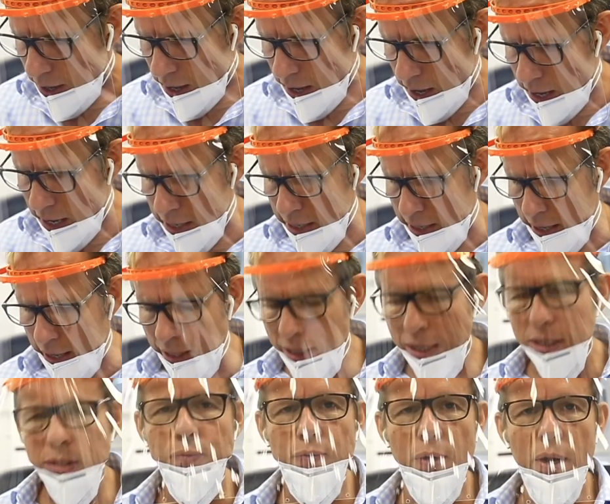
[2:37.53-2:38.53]
In
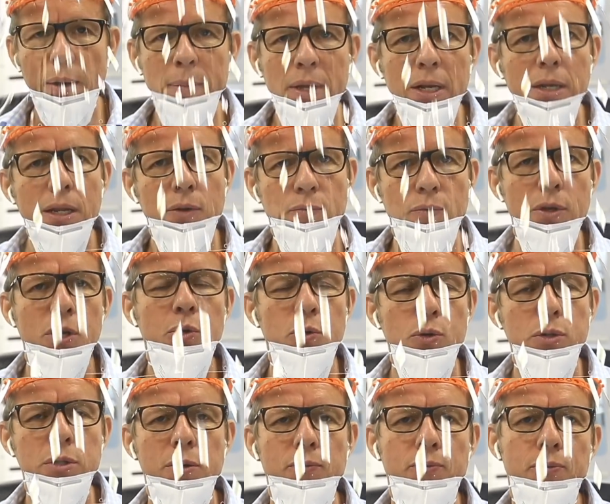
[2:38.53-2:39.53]
this filament that we're
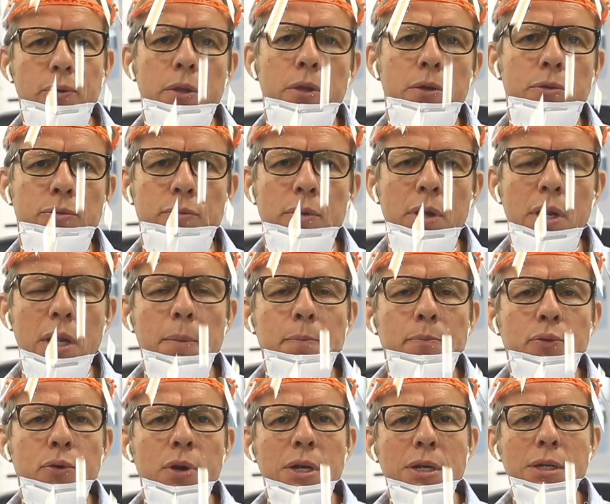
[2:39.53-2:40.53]
using for the 3D
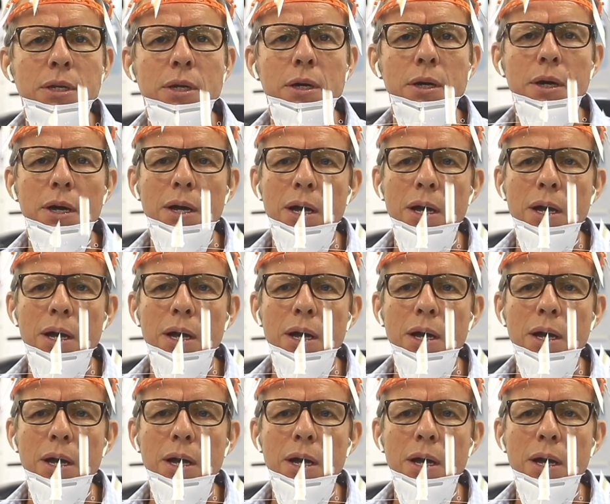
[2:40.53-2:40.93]
printer,